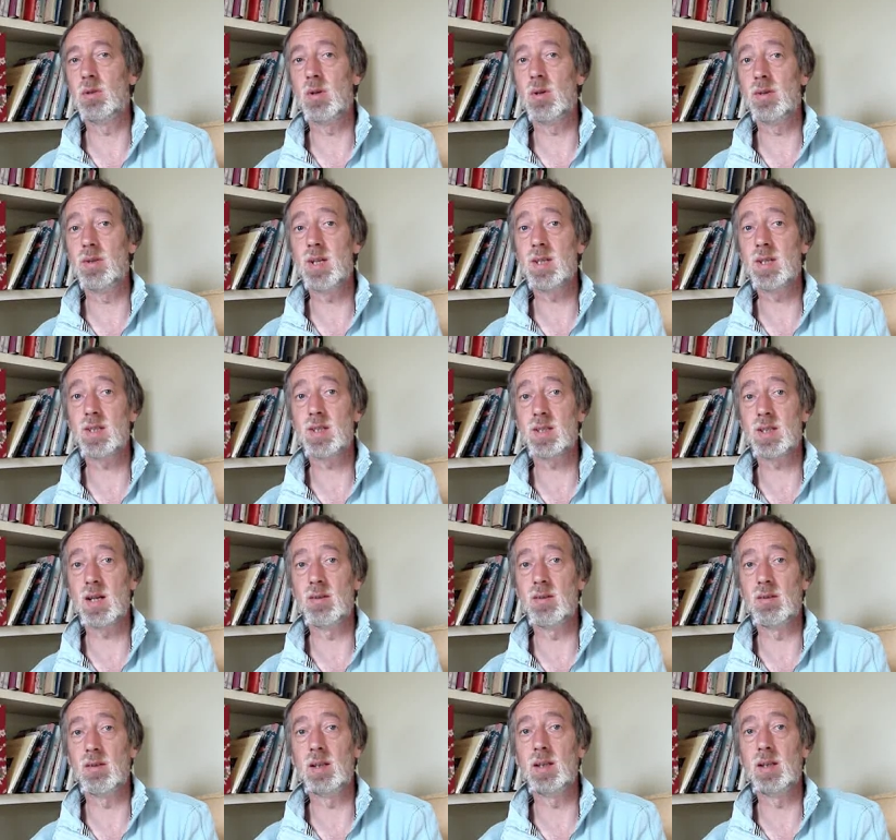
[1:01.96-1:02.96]
will not
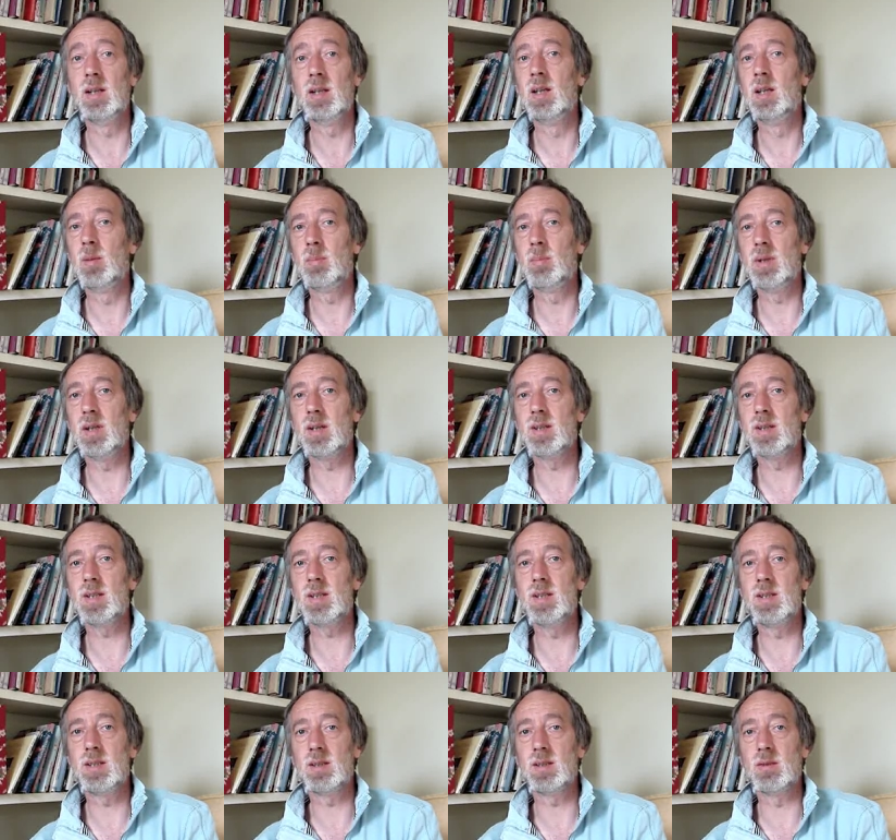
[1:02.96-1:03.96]
necessarily be
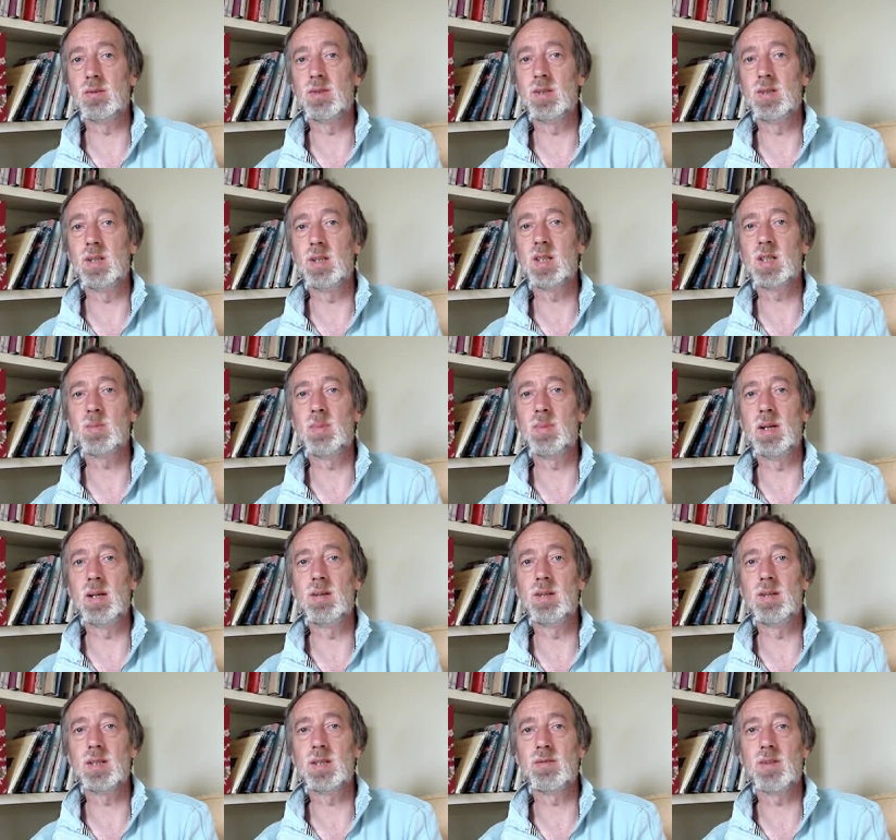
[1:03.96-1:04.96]
identical to the
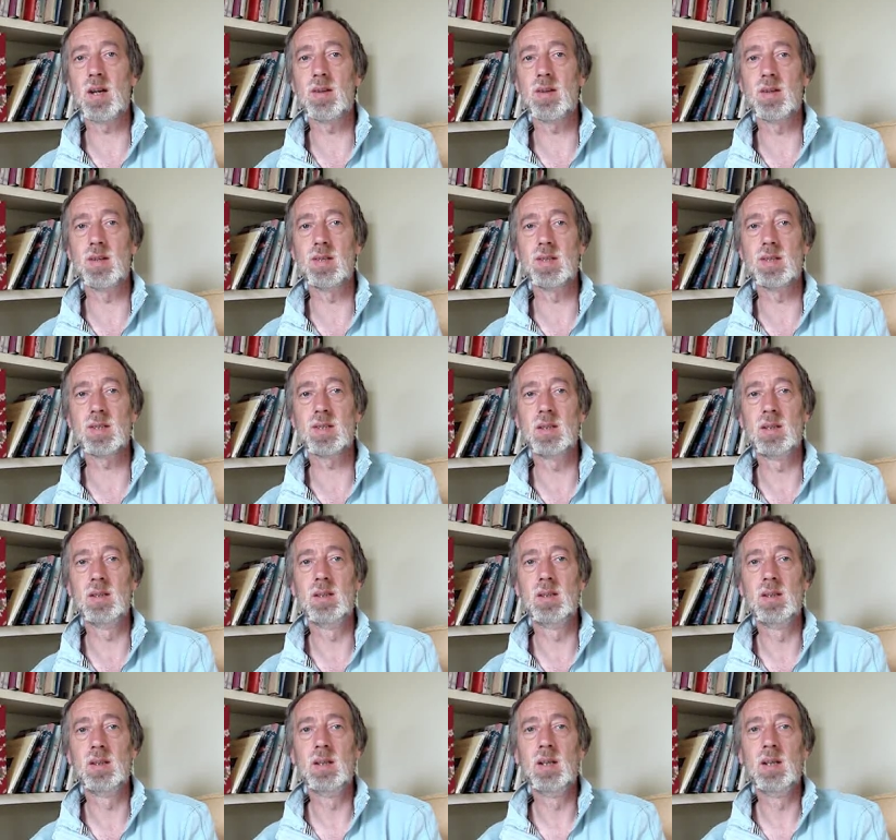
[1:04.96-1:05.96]
experience of others.
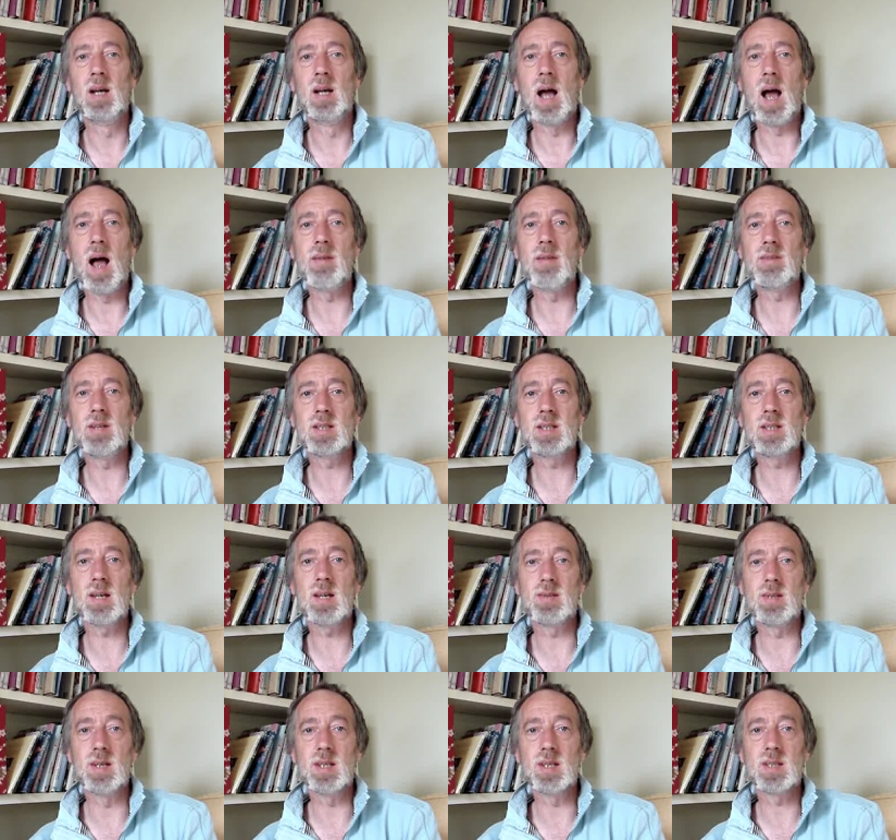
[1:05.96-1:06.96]
Having
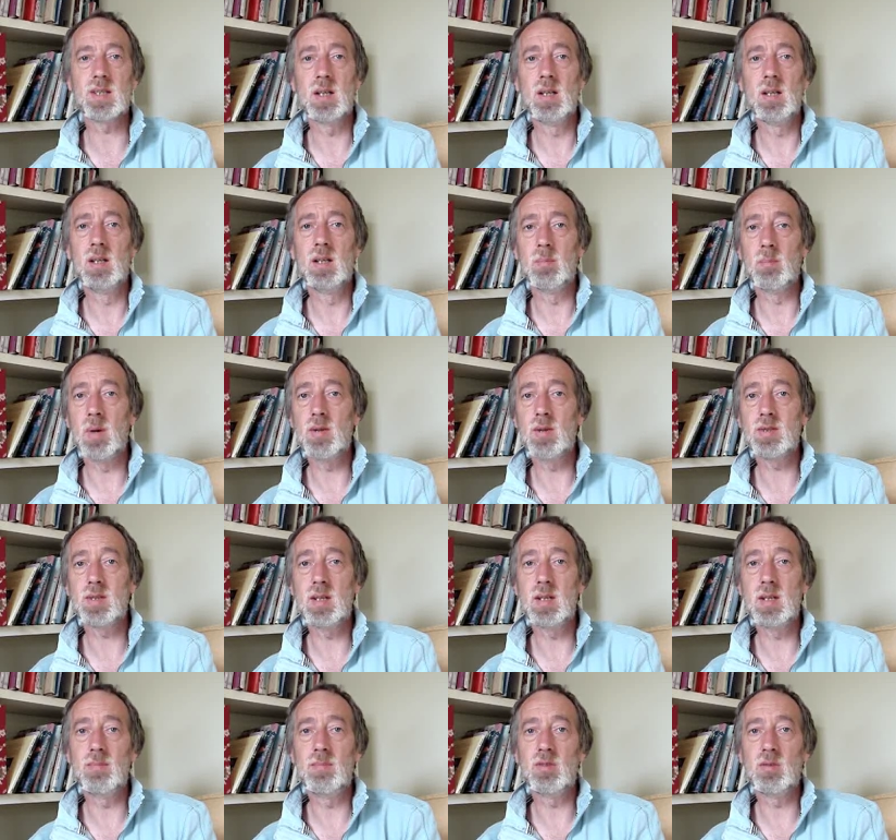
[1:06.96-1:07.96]
said this, most
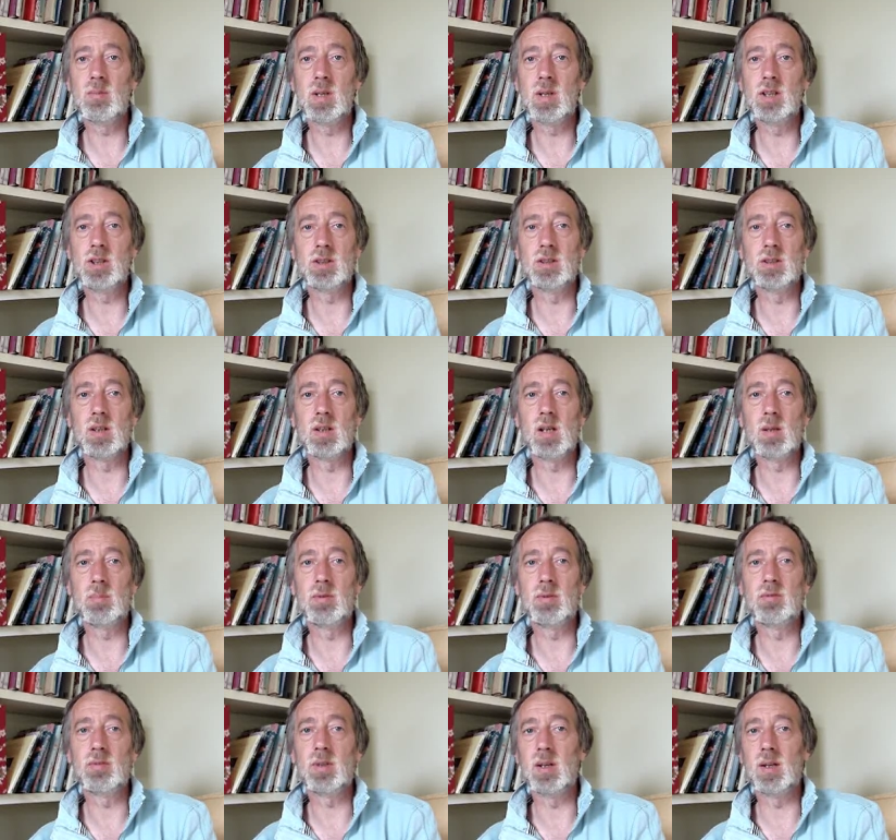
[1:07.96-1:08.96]
of the information that I
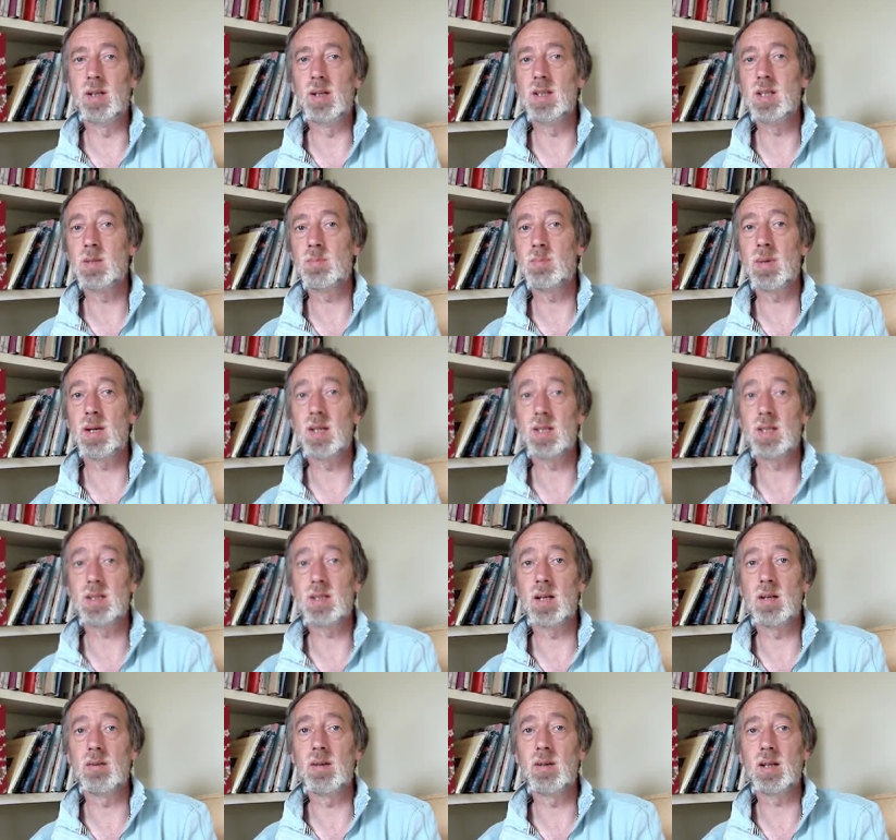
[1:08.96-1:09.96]
provide is based
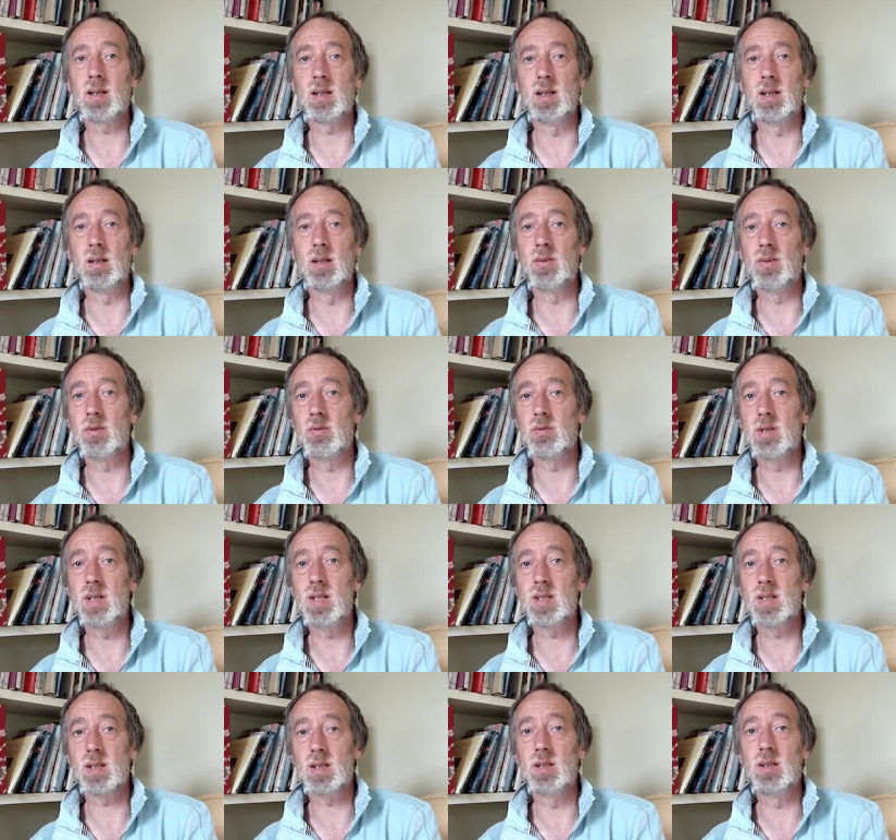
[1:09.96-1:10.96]
directly on the
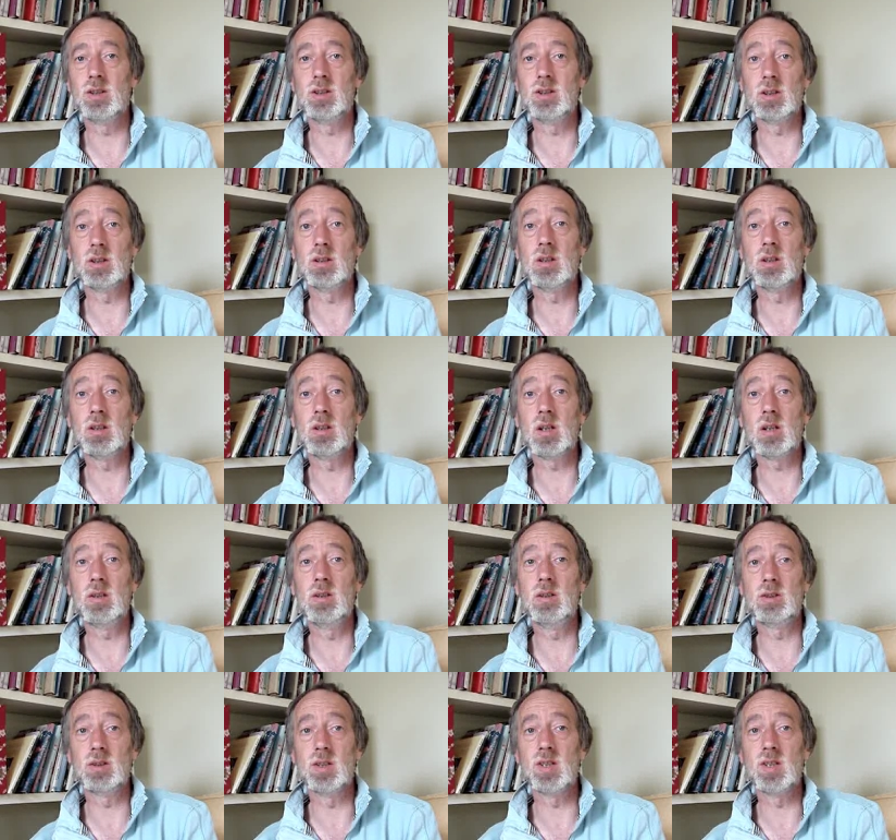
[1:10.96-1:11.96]
research and
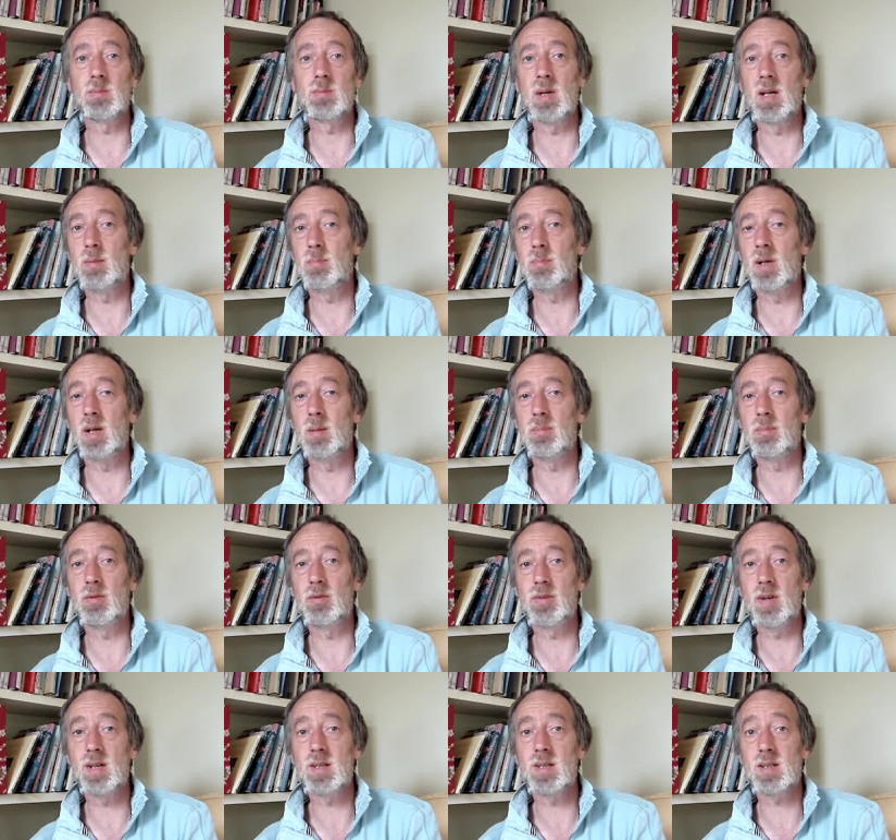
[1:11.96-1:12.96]
conclusions made by
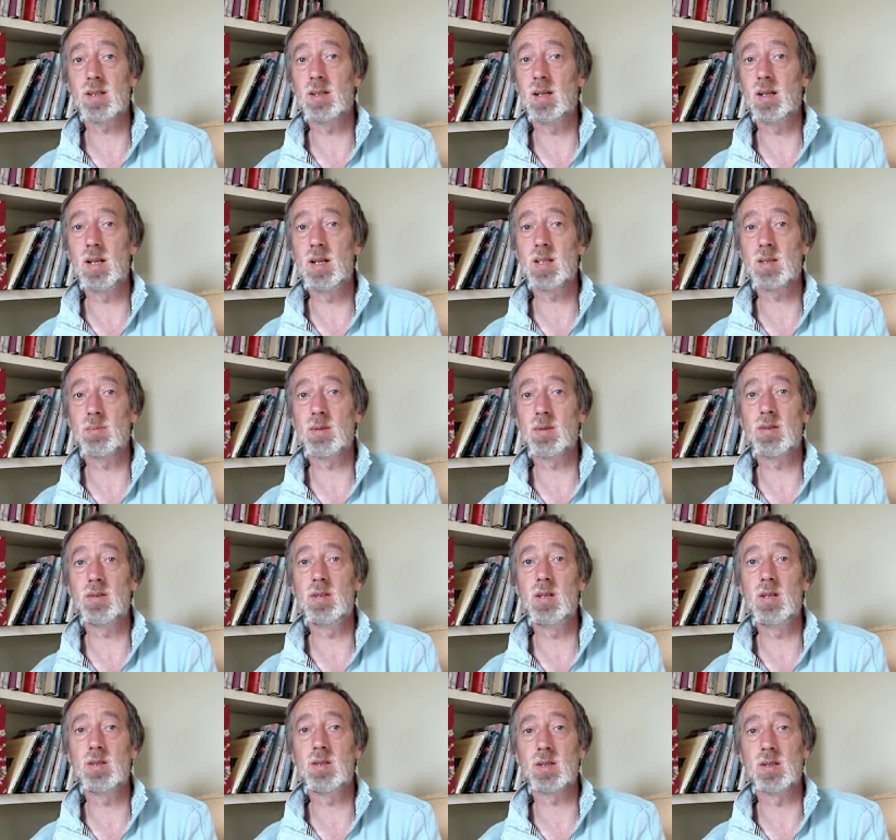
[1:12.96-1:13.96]
Professor Elizabeth
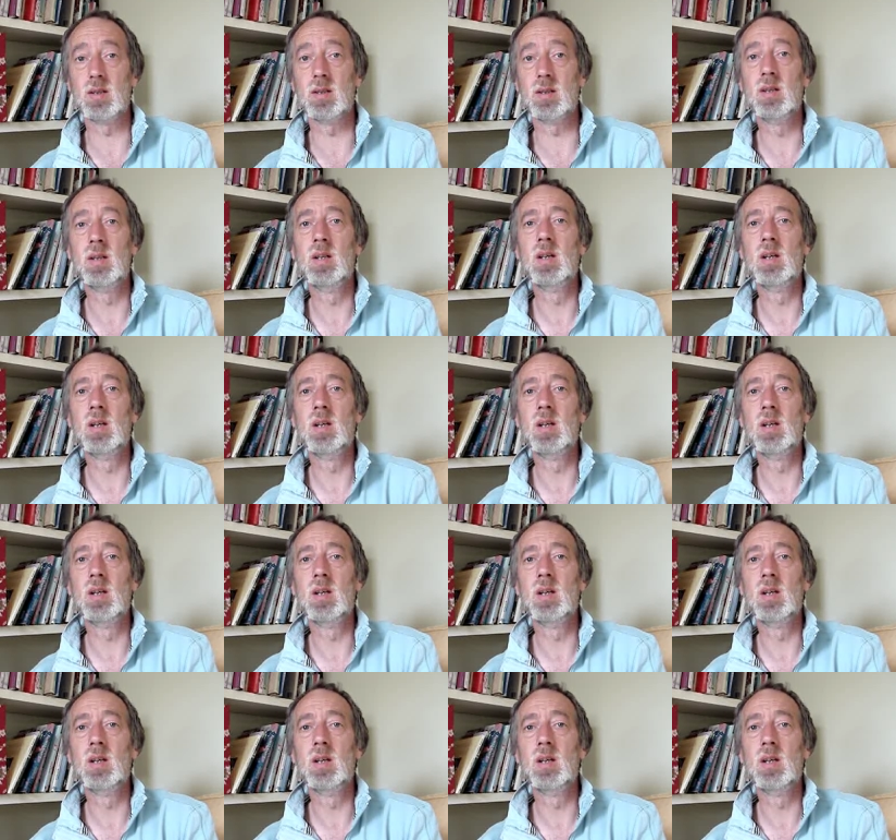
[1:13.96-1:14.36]
Newson,